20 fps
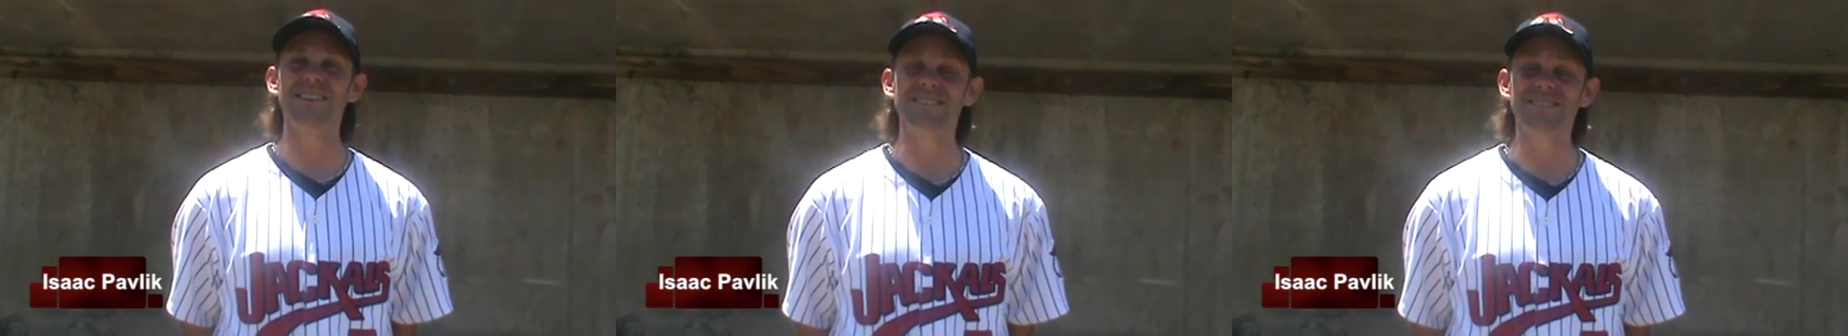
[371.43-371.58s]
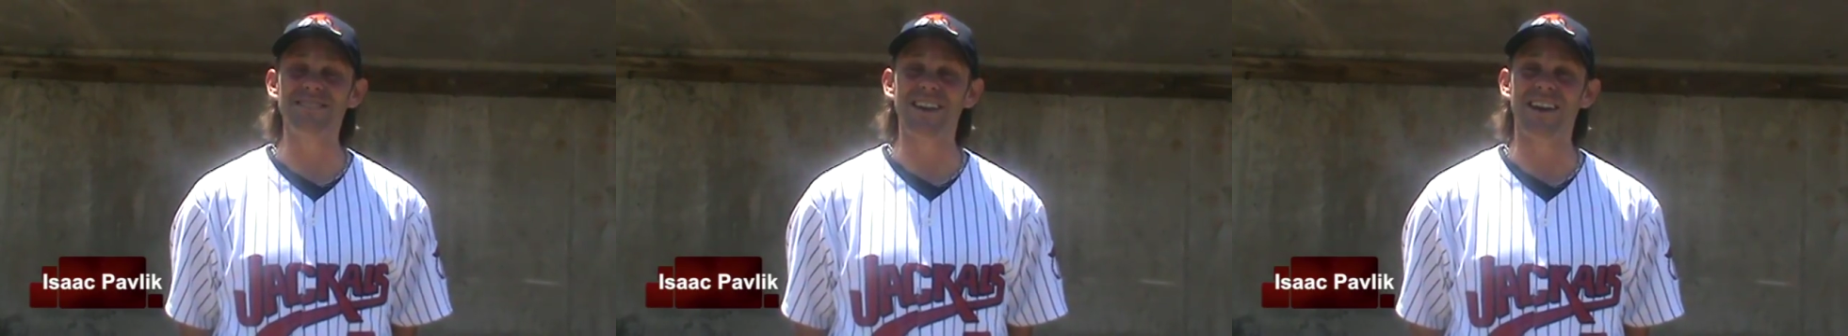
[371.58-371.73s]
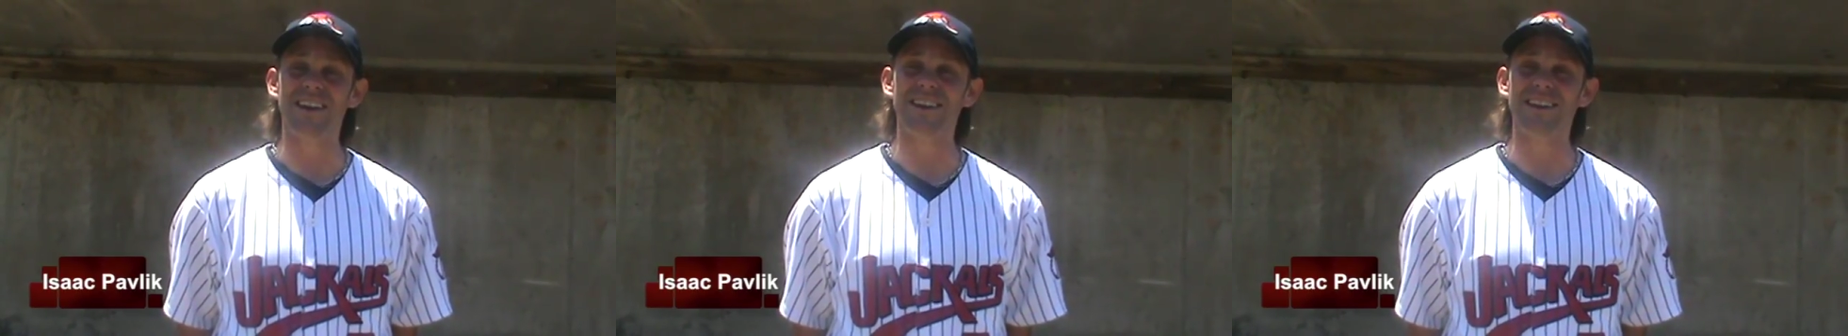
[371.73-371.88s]

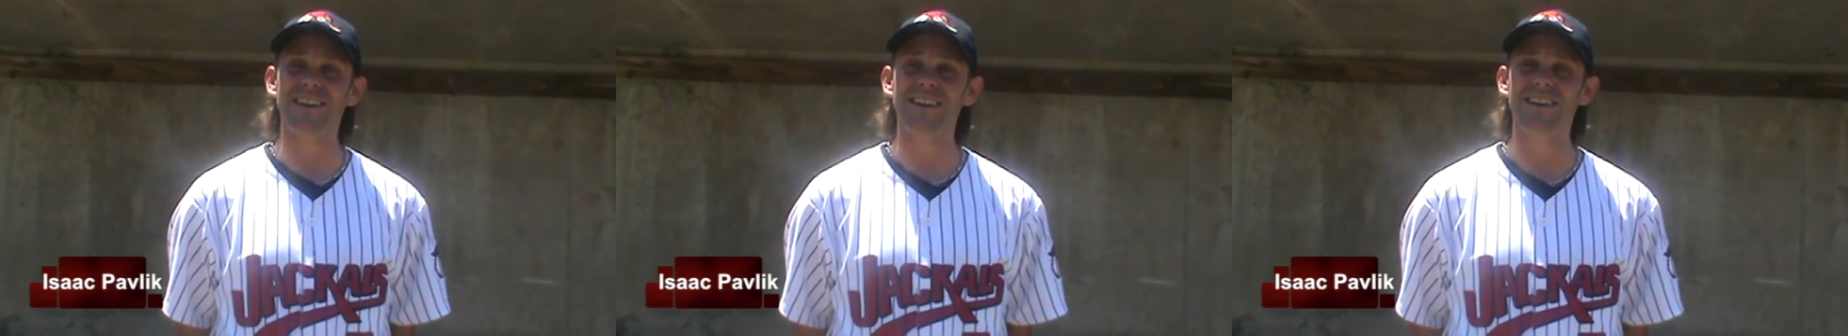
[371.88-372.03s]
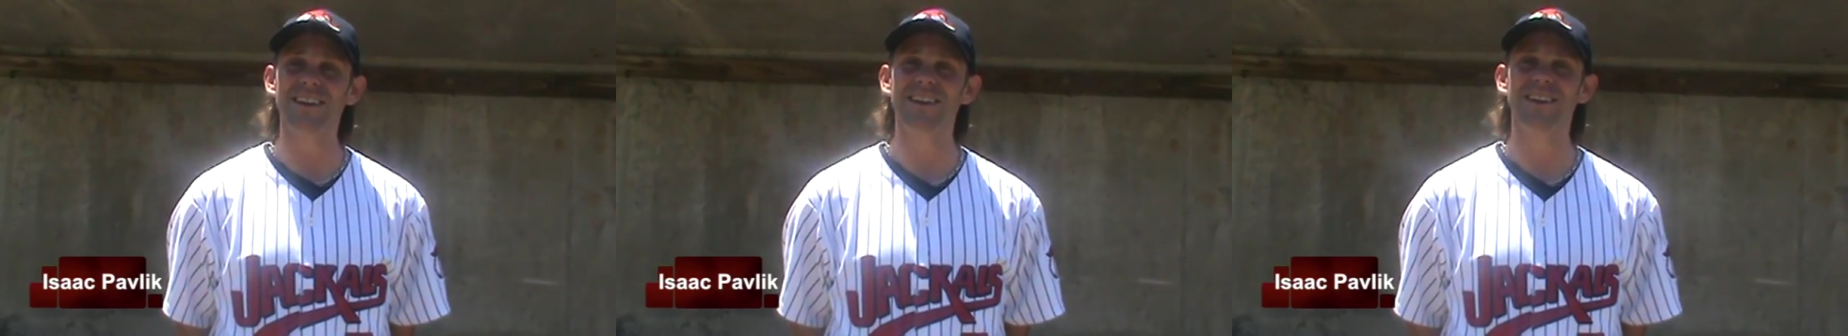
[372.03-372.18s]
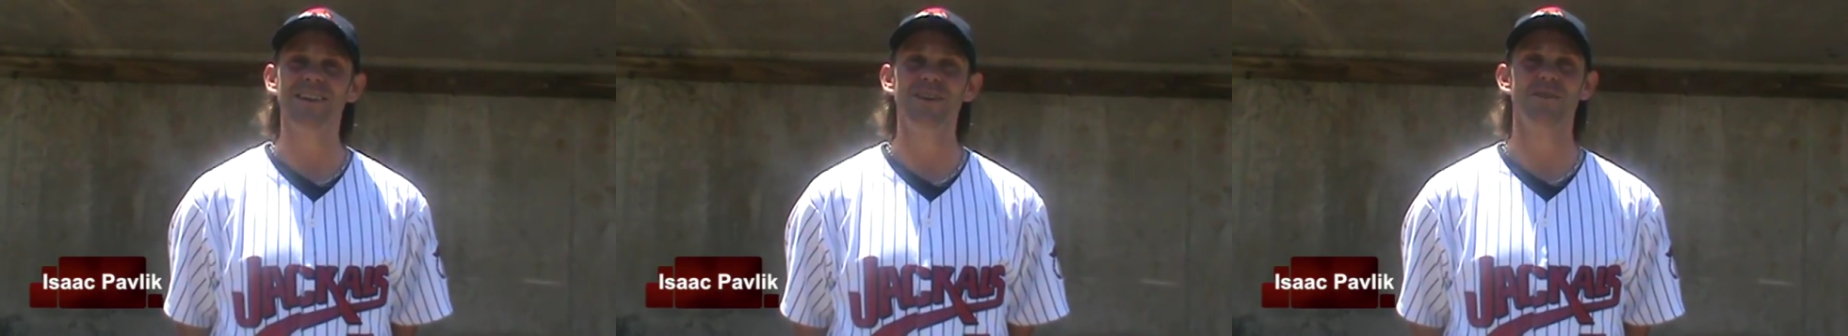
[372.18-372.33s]
exciting.
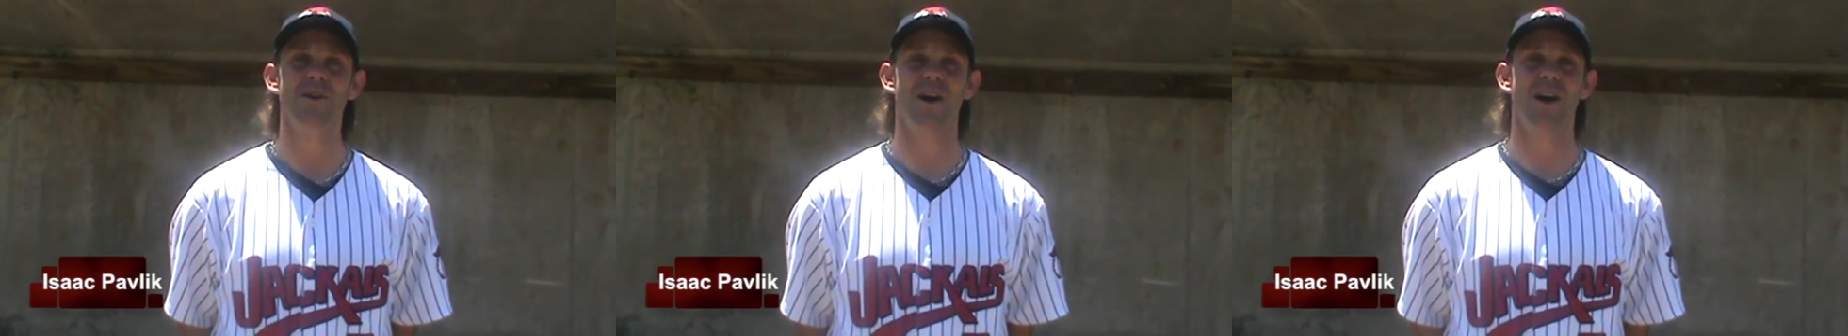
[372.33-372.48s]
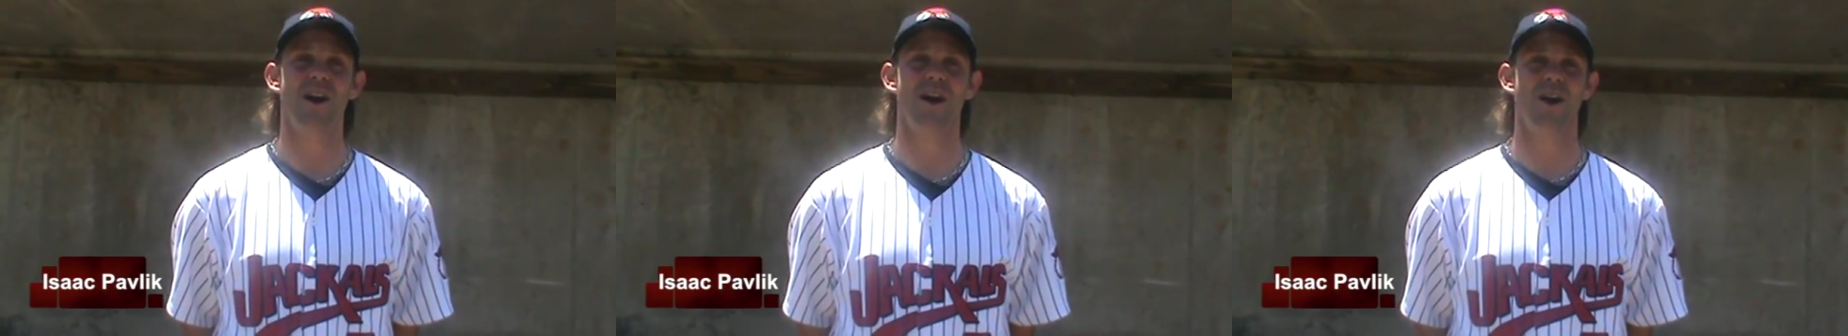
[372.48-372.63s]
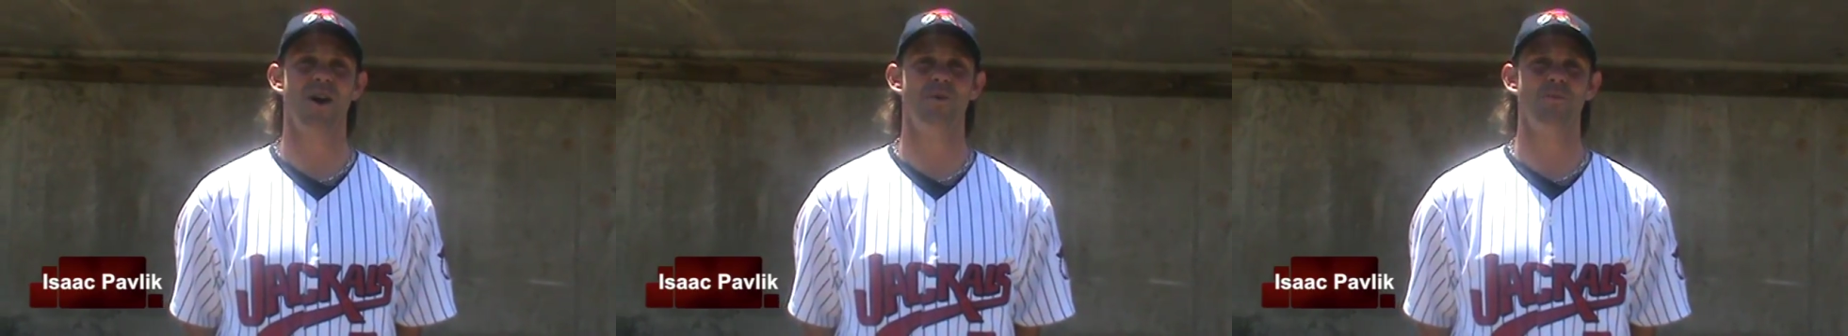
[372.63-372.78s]

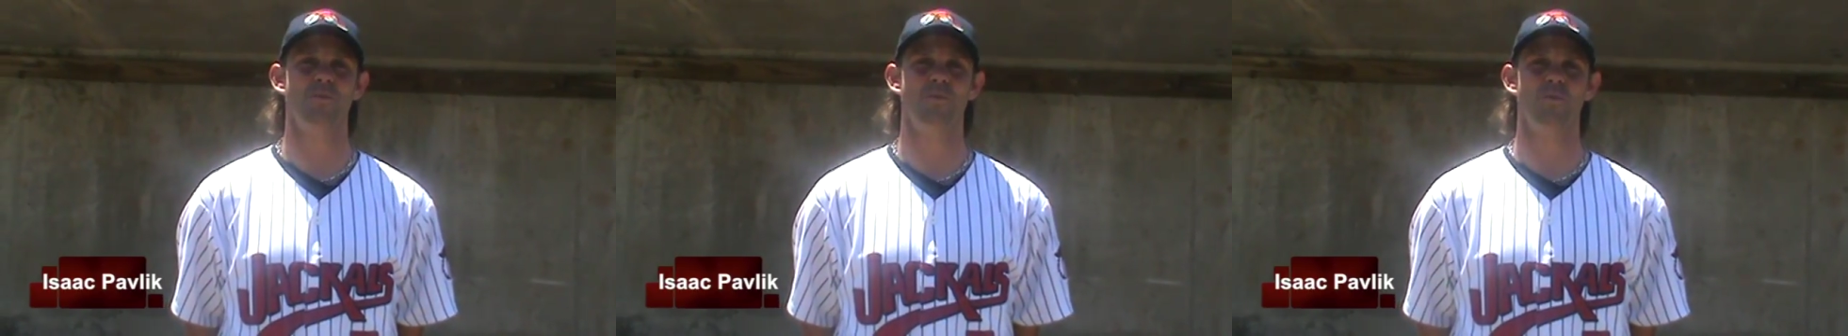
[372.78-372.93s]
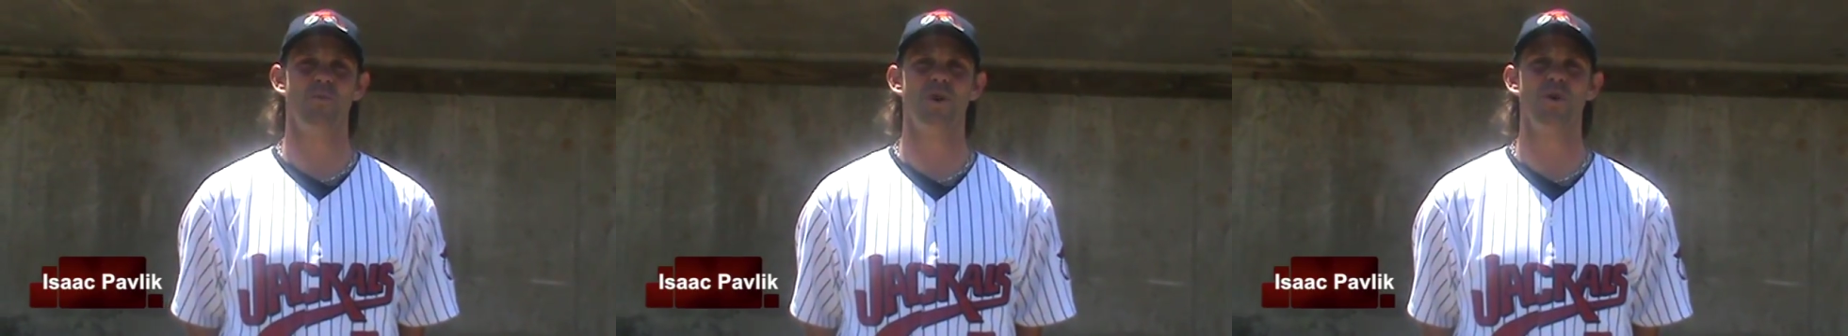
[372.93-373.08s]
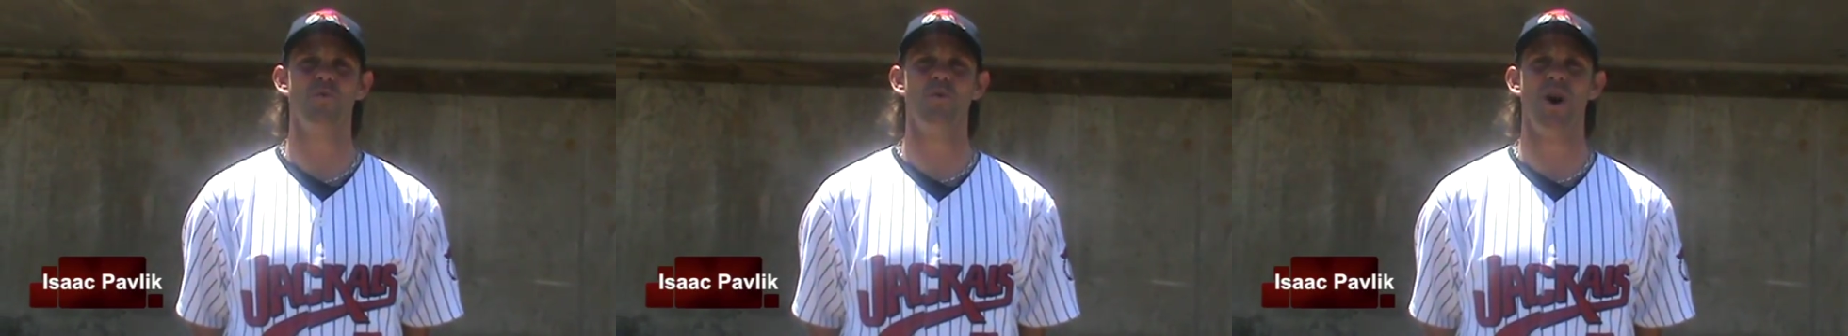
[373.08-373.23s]

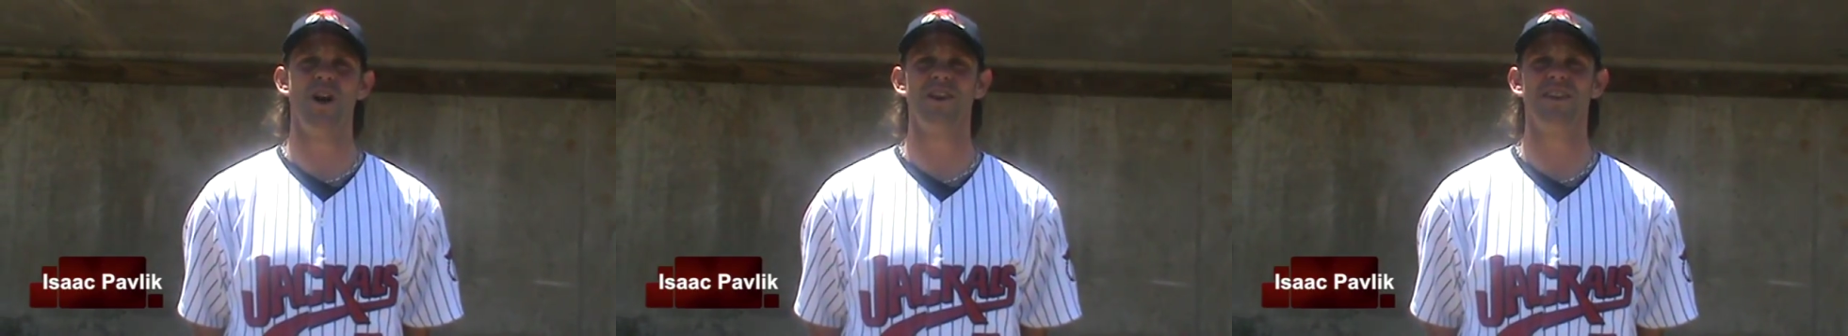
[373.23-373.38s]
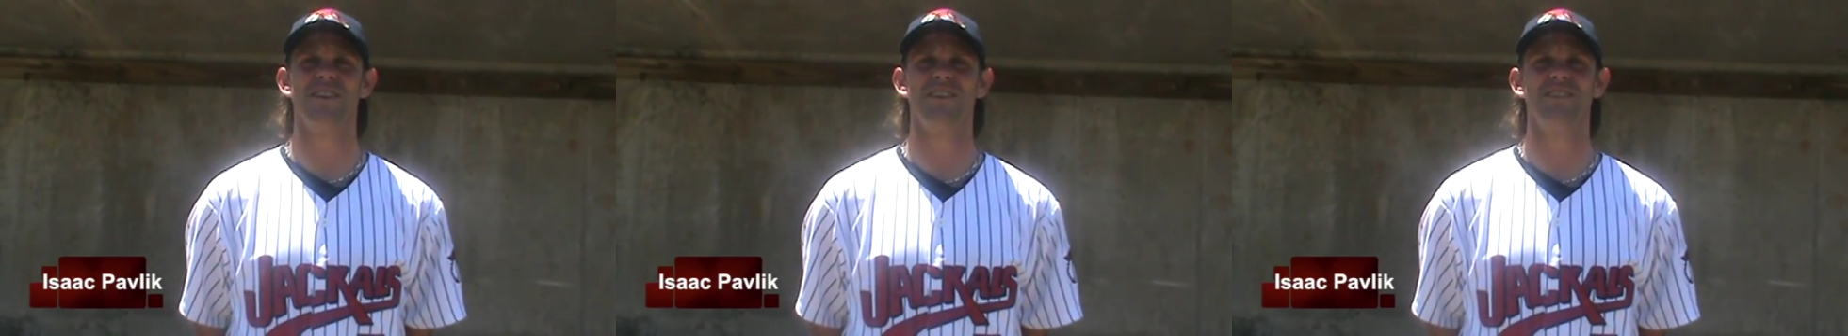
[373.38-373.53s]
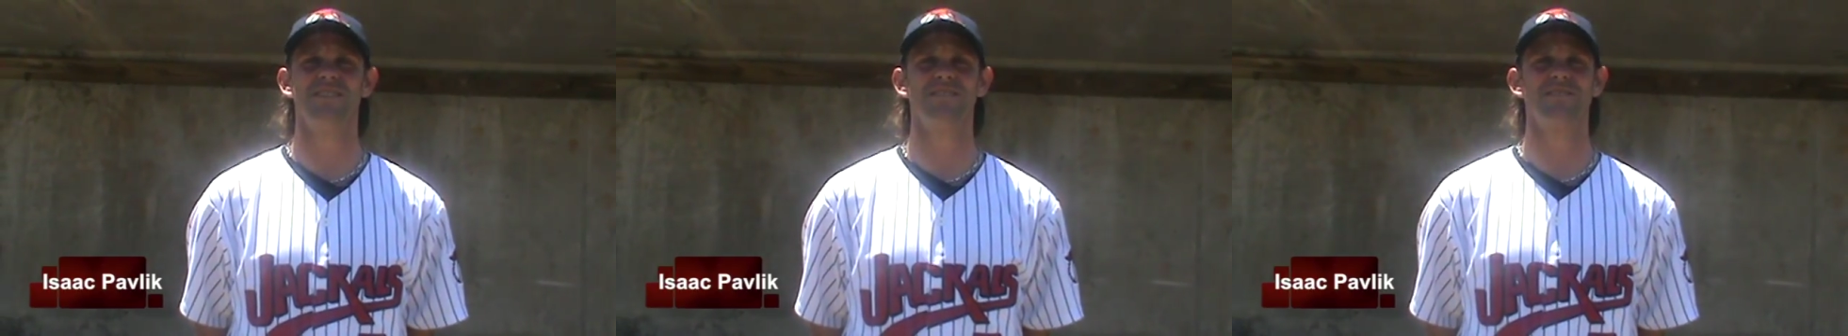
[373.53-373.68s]
We won
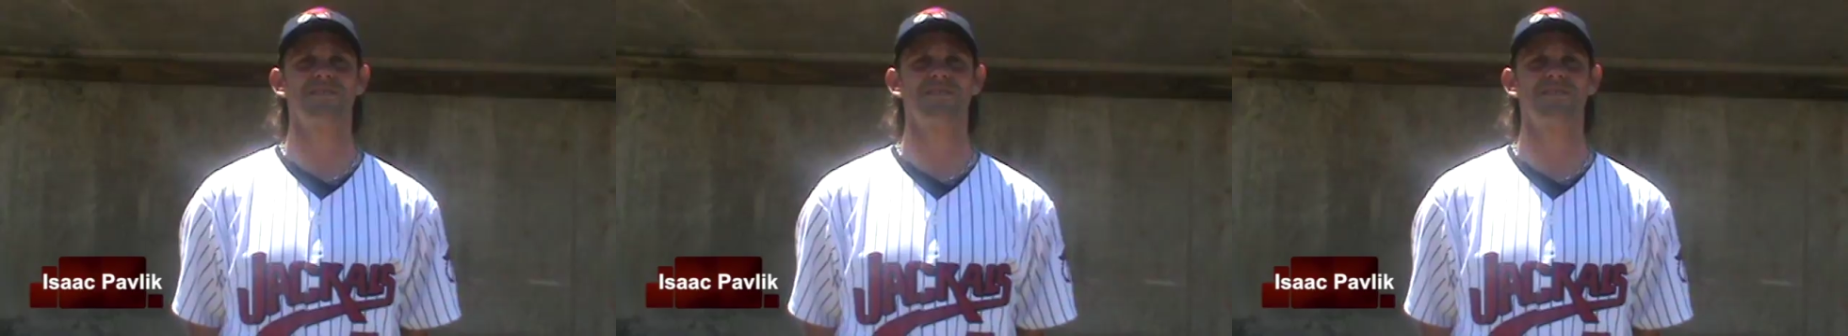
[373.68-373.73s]
it.